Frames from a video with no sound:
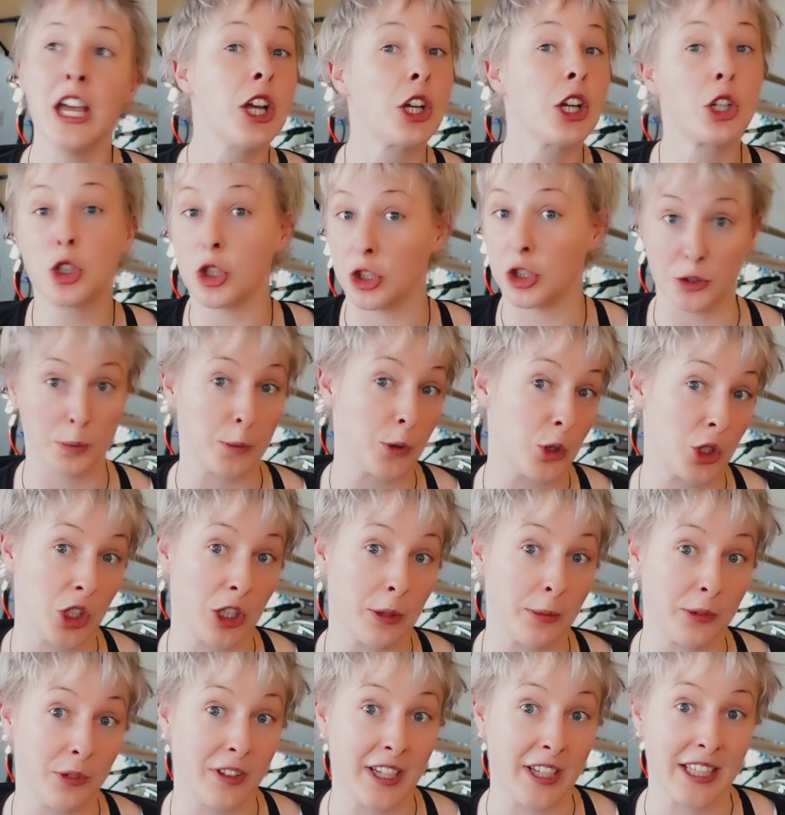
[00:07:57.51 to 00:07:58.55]
gospel chops,
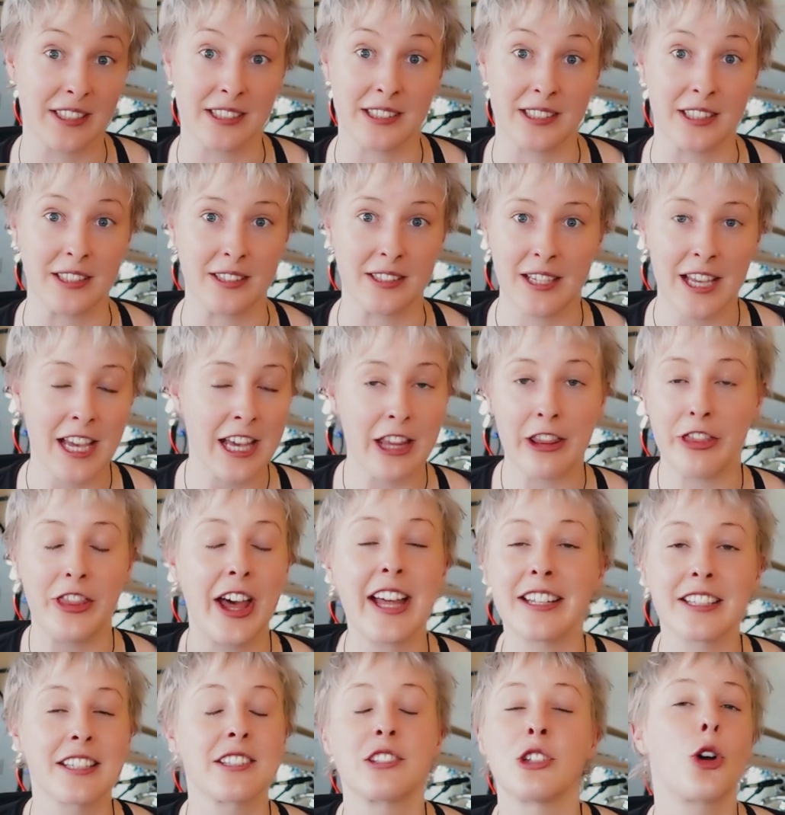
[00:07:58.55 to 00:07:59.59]
for instance, that
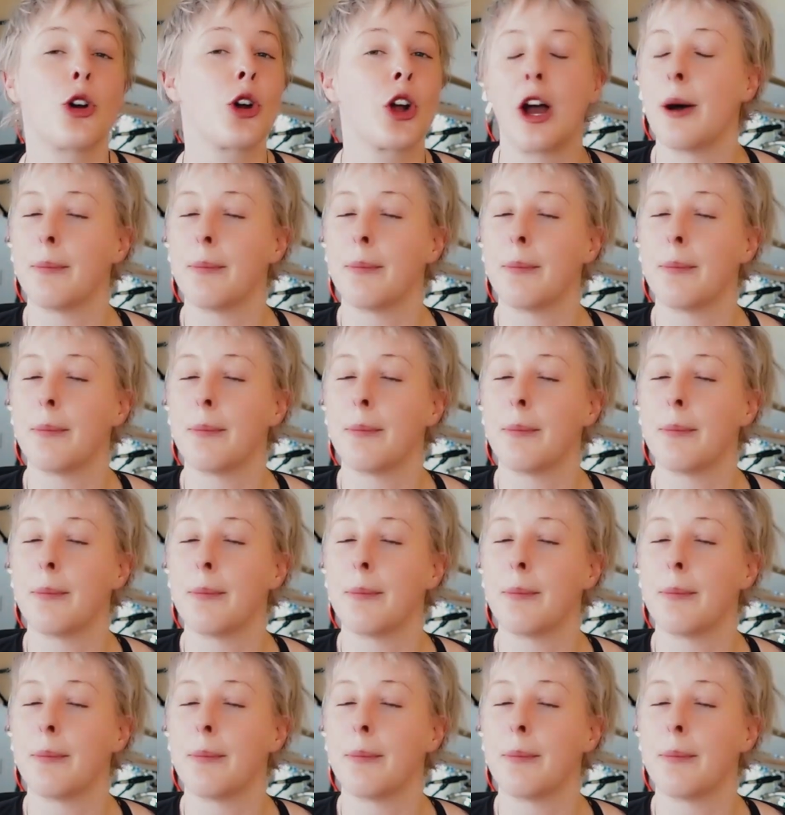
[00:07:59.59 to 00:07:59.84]
does not come